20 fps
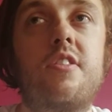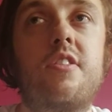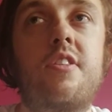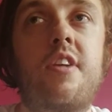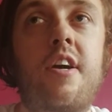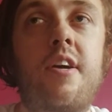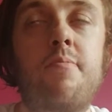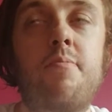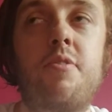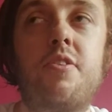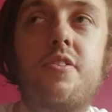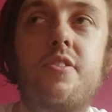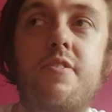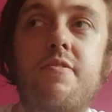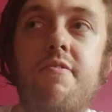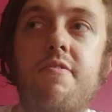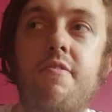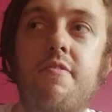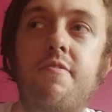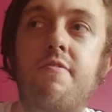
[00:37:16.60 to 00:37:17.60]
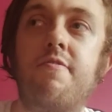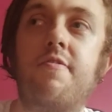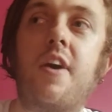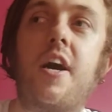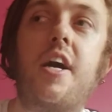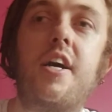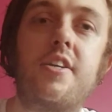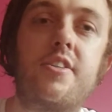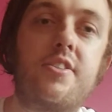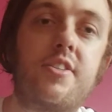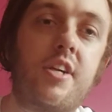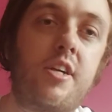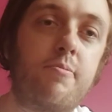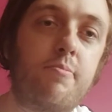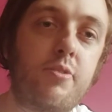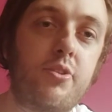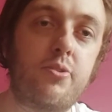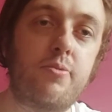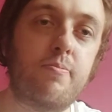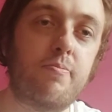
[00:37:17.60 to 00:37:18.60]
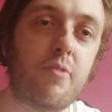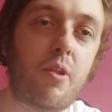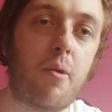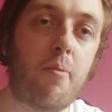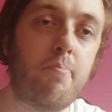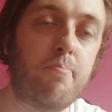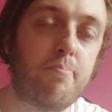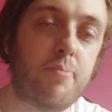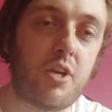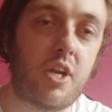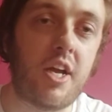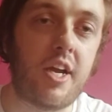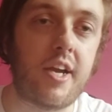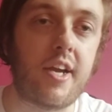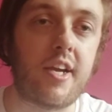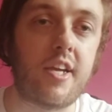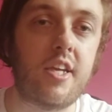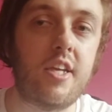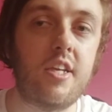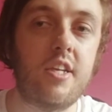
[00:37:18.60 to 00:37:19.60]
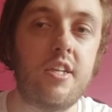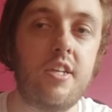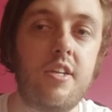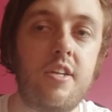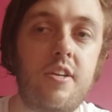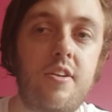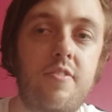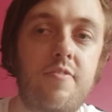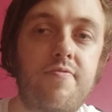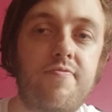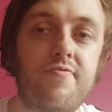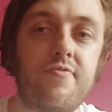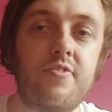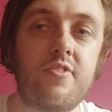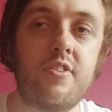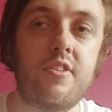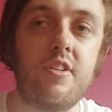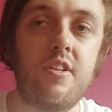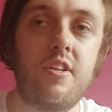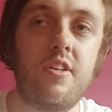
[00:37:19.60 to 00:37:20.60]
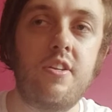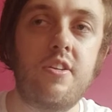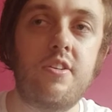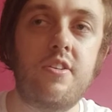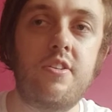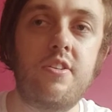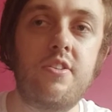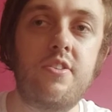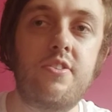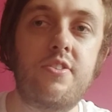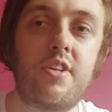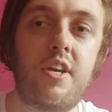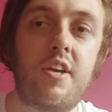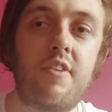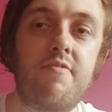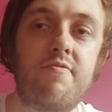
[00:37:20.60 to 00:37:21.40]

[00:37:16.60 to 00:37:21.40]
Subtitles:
time is vast, time is black, because